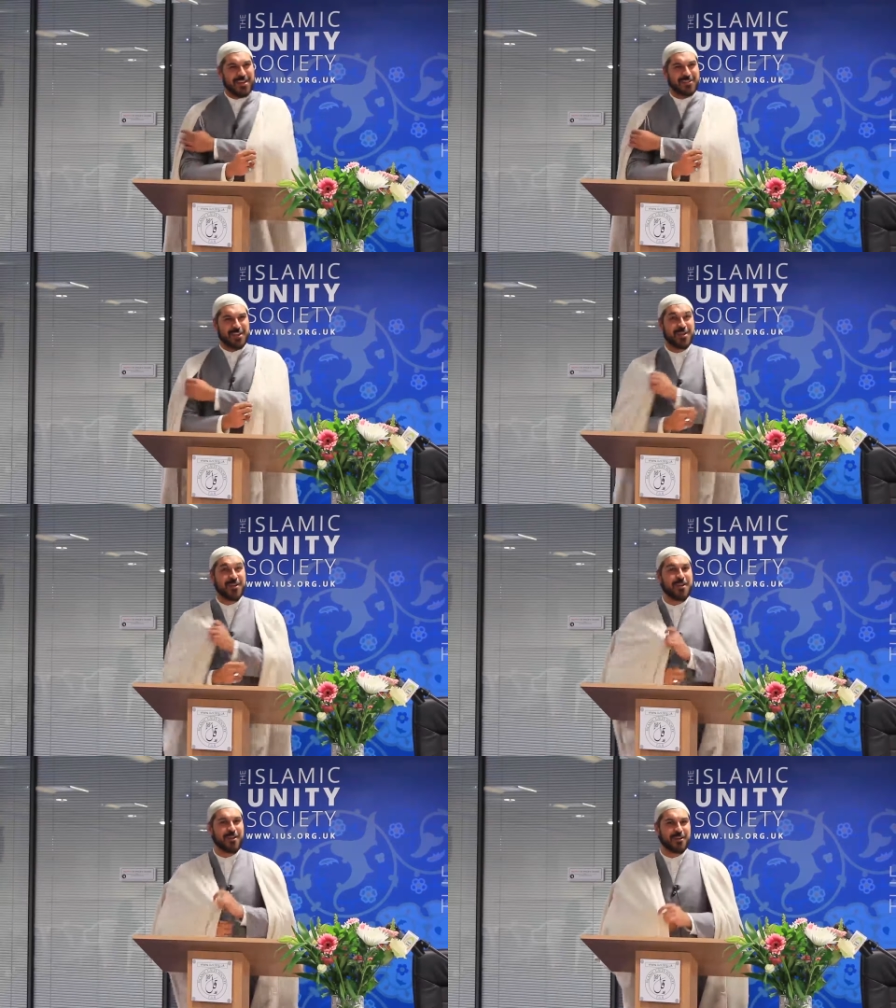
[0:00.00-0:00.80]
So,
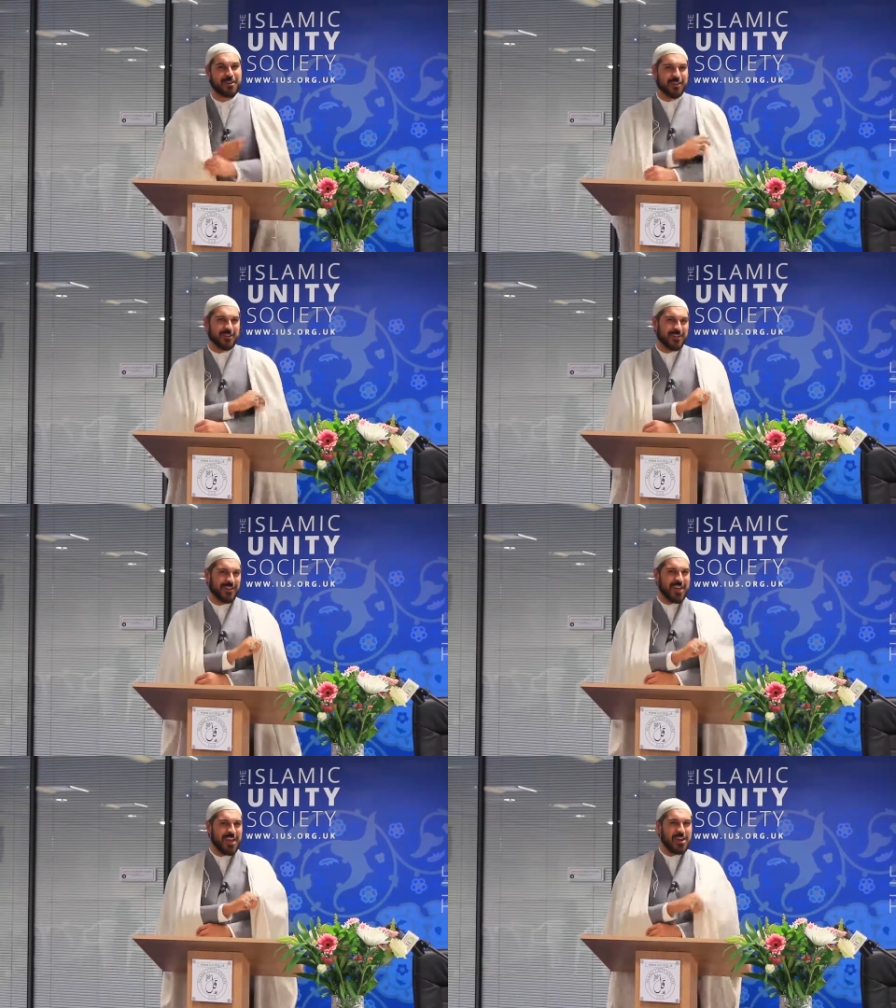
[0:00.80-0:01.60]
no.
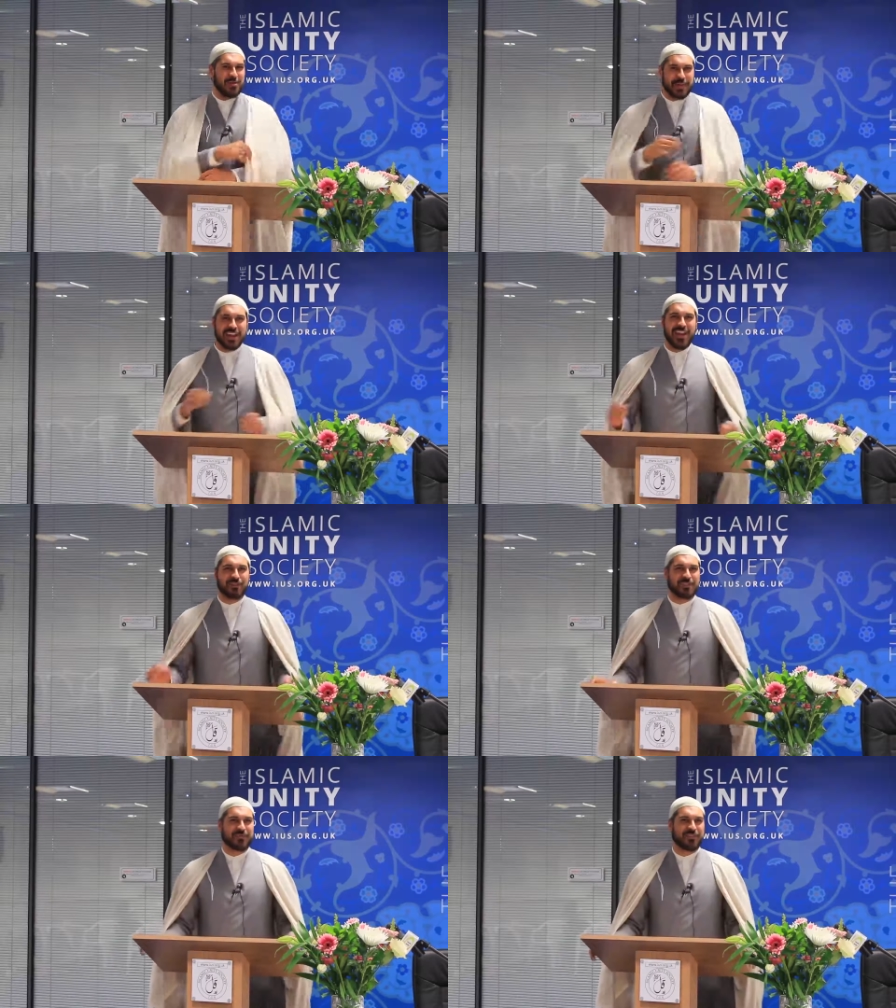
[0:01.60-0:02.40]
We
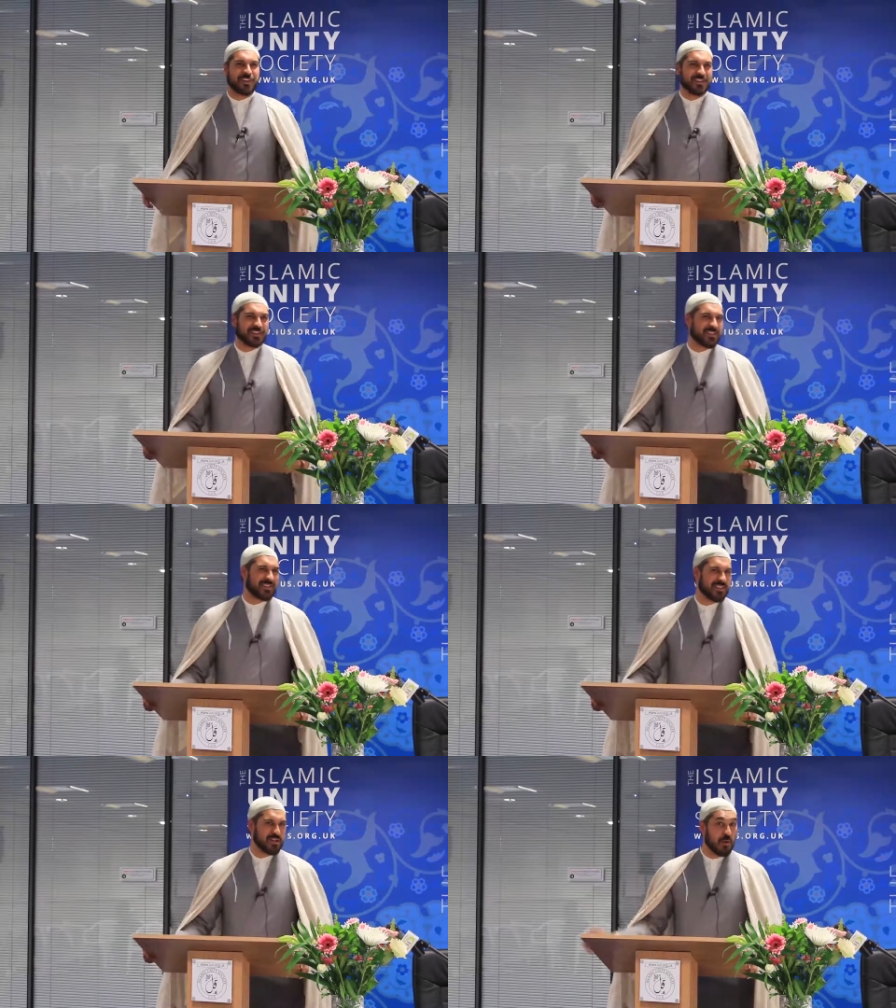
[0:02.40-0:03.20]
announce him first.
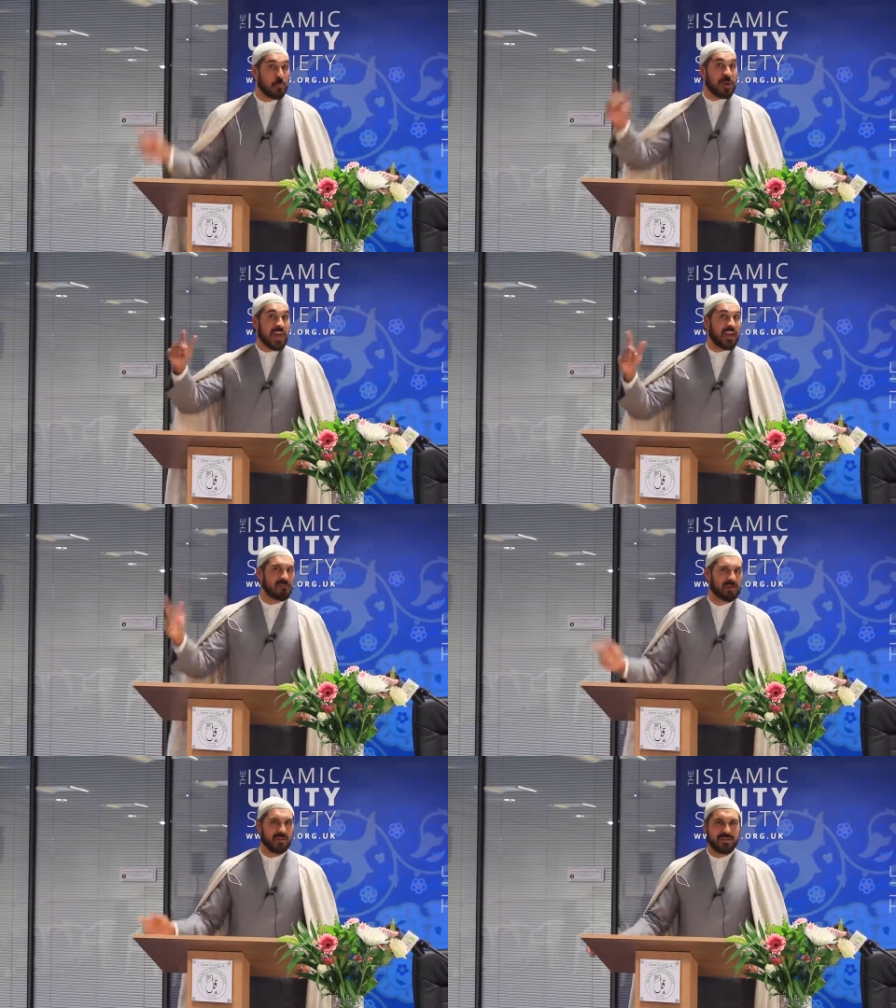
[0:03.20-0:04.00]
We'll pay
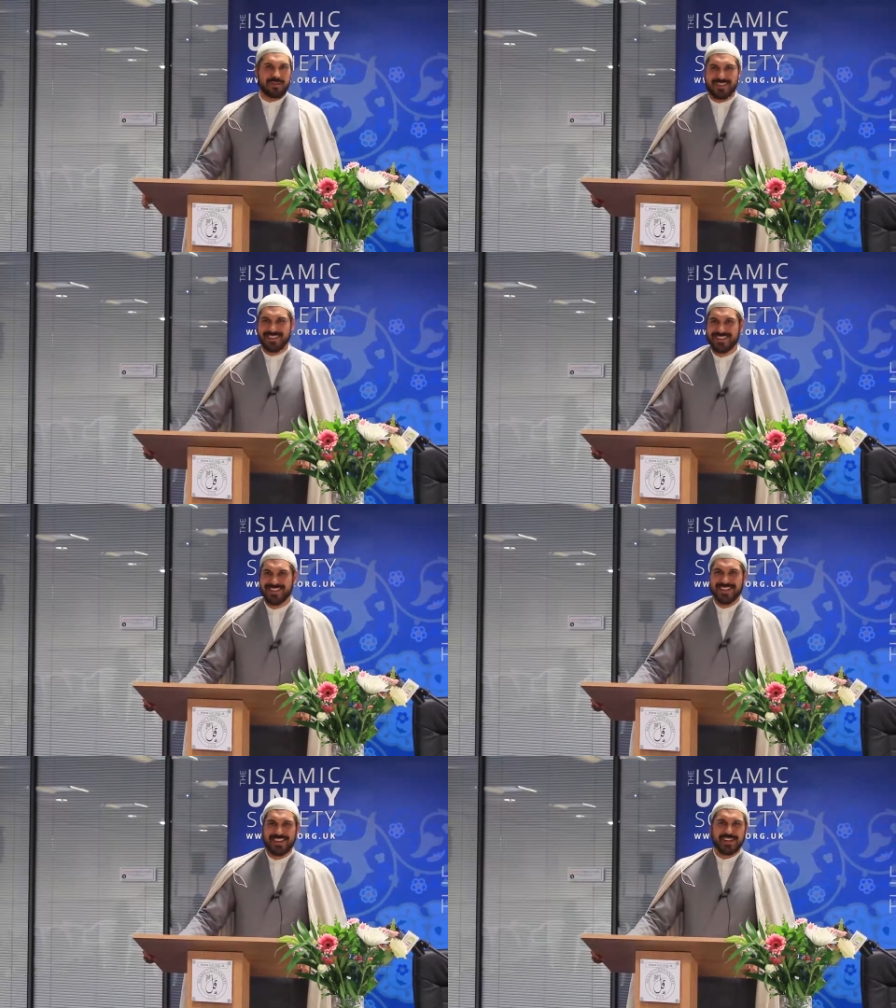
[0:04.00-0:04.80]
him more.
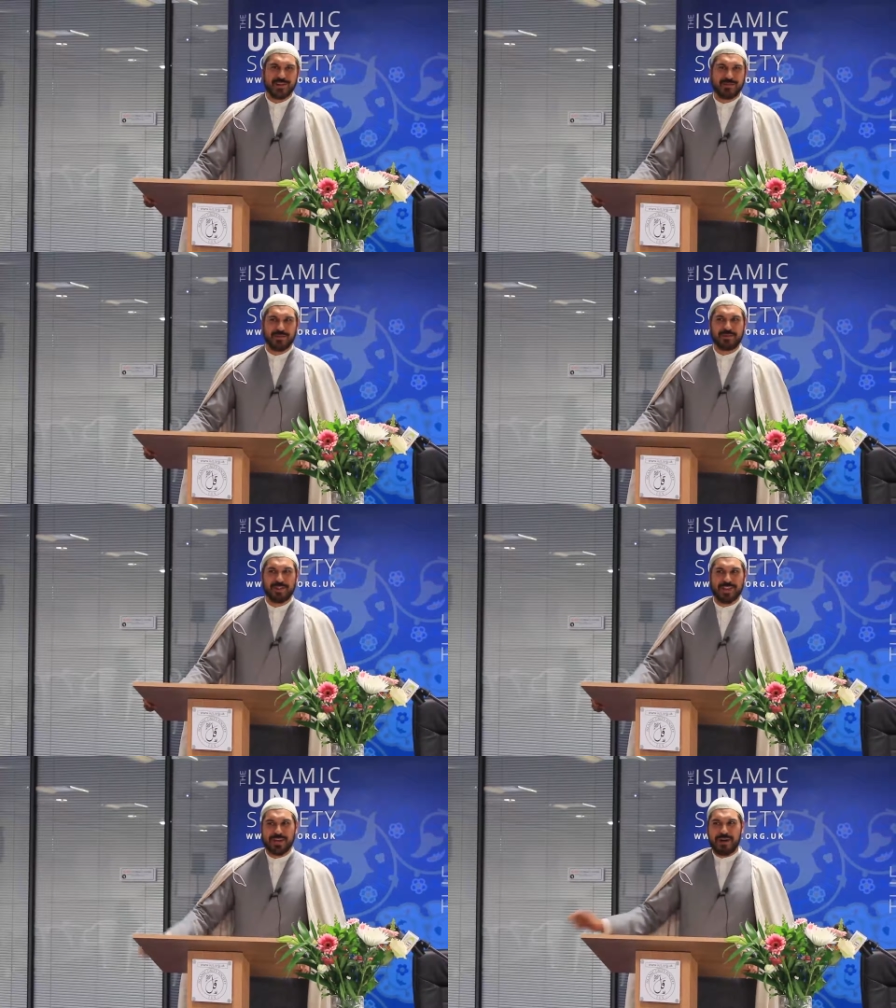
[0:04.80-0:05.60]
We
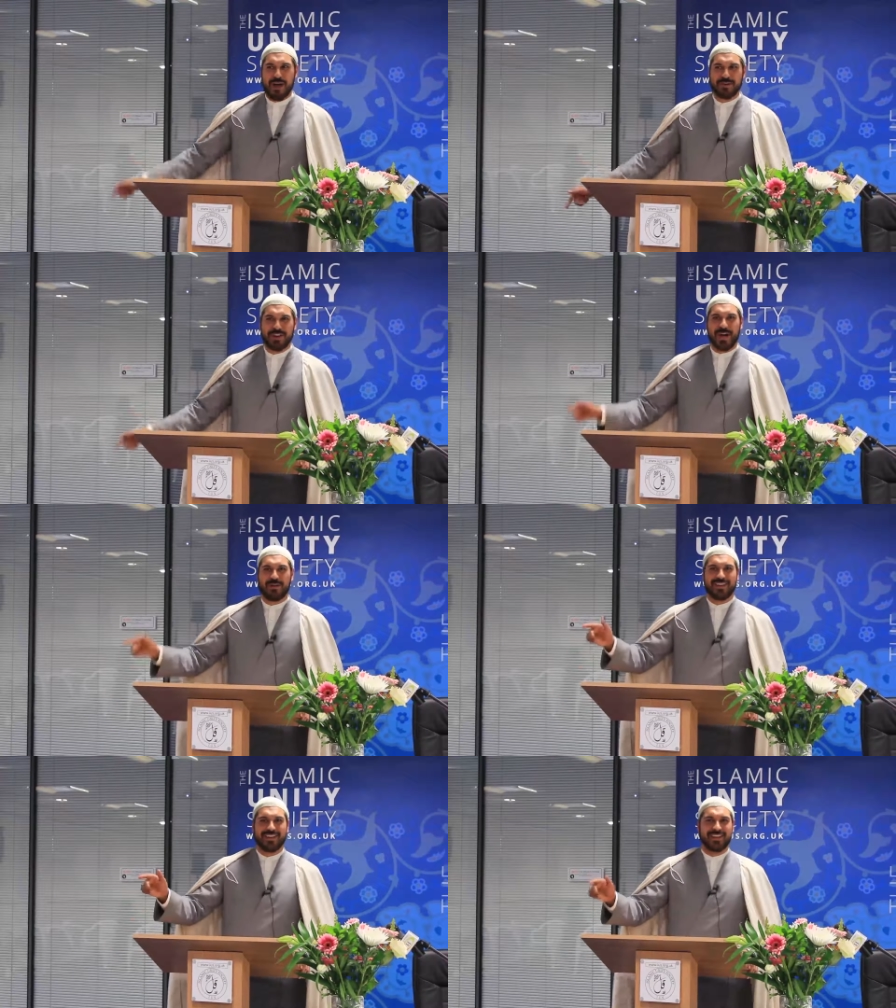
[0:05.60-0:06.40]
want the Imam in
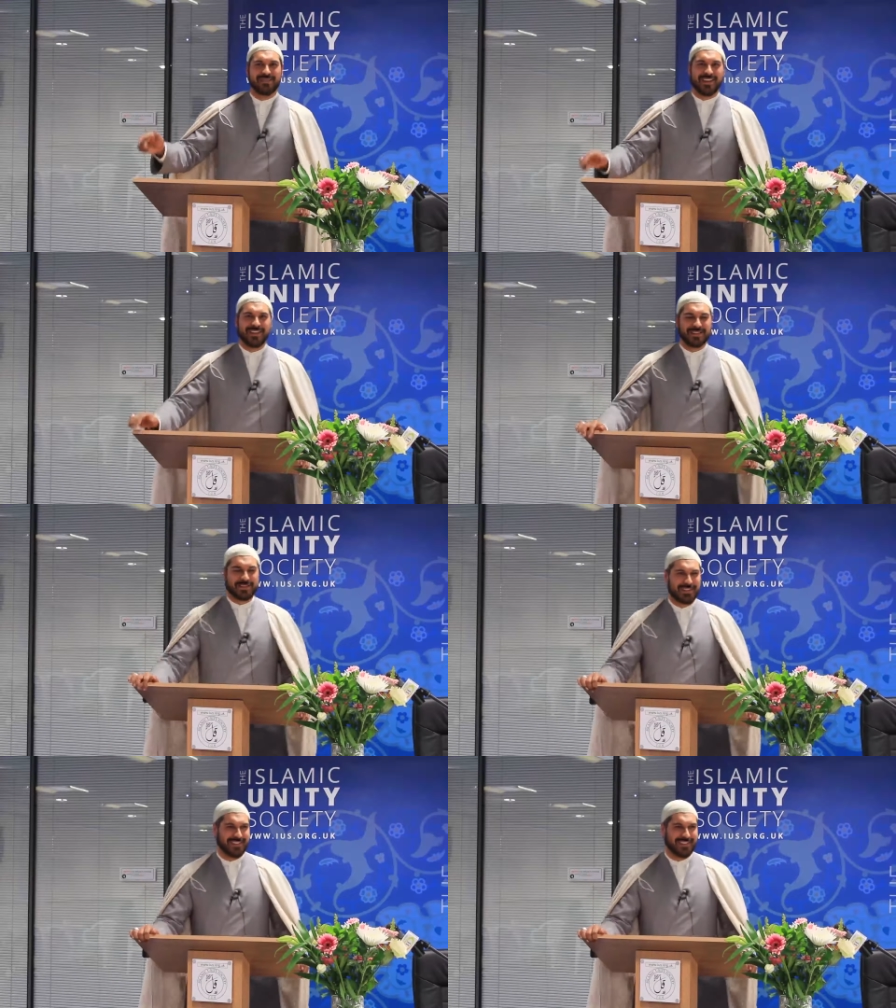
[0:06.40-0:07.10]
our event.